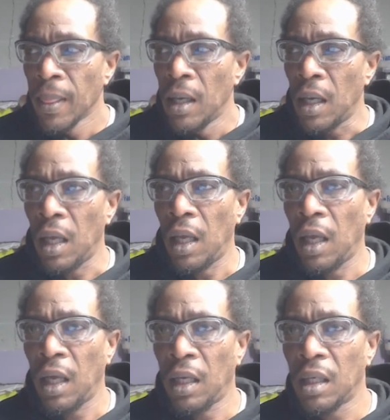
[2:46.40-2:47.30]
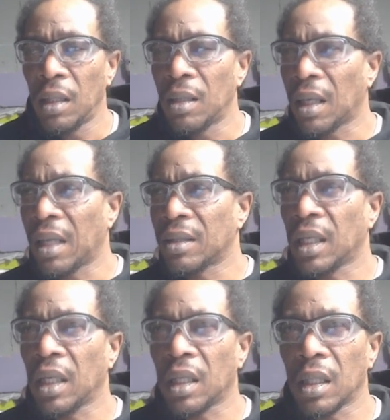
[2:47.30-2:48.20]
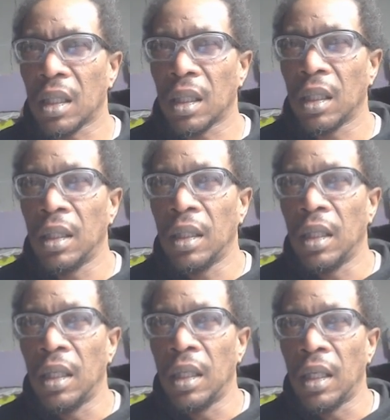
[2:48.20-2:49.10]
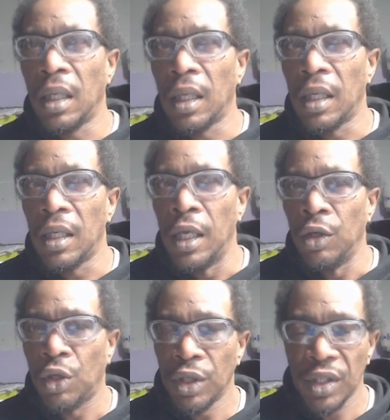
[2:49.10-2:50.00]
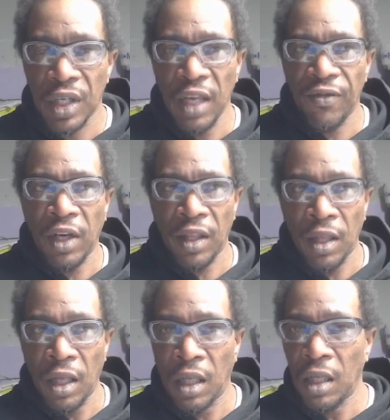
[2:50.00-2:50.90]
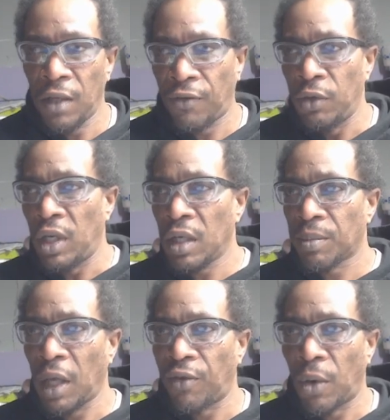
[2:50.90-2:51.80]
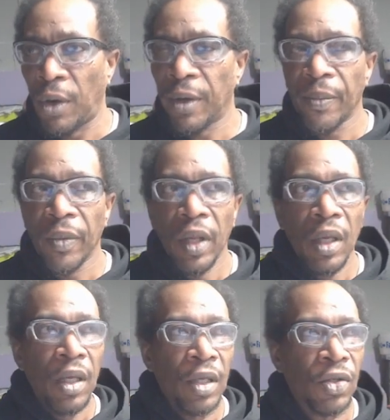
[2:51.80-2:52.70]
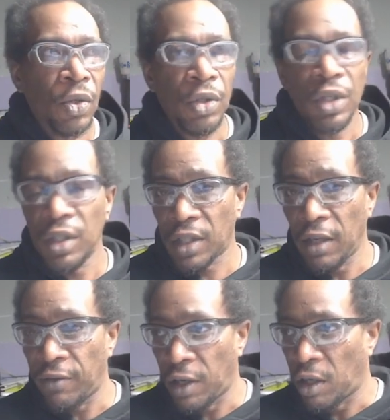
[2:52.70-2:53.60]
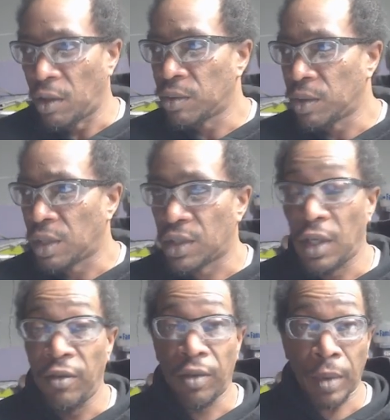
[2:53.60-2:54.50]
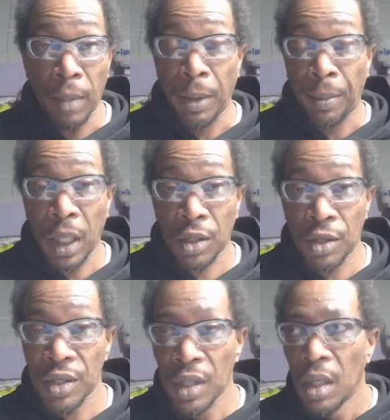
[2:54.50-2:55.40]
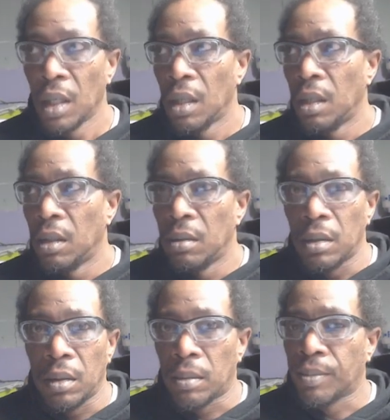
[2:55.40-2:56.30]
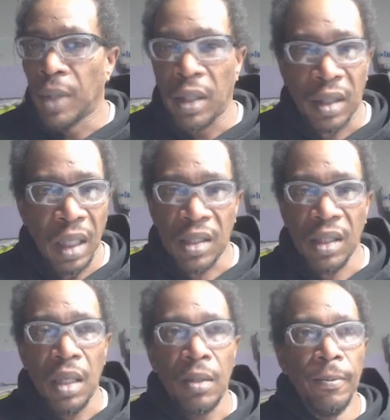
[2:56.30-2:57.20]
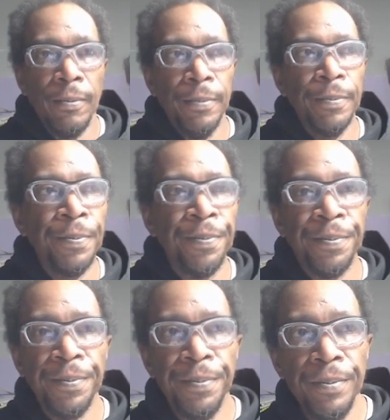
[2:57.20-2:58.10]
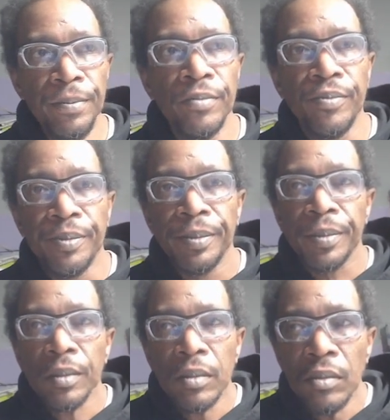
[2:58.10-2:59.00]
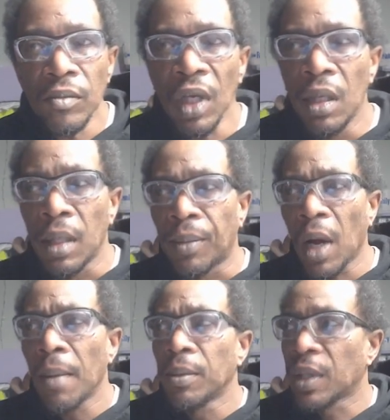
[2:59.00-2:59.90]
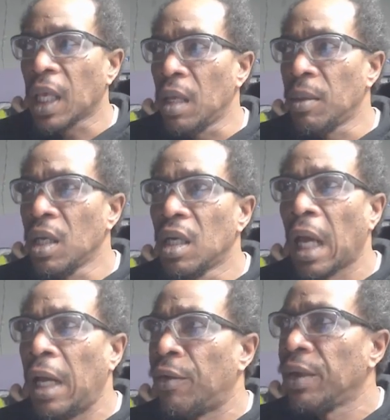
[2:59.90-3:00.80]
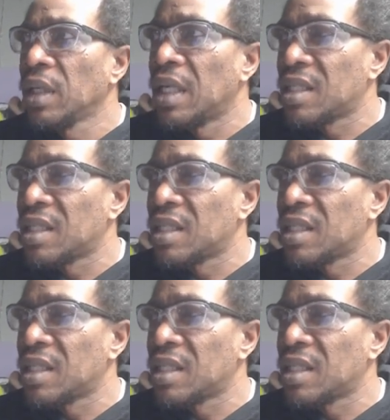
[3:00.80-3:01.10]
And I was like, and you couldn't save anything if you didn't pay for it. So you couldn't save video. You could save a couple pictures, but that's it. The problem came in, I realized,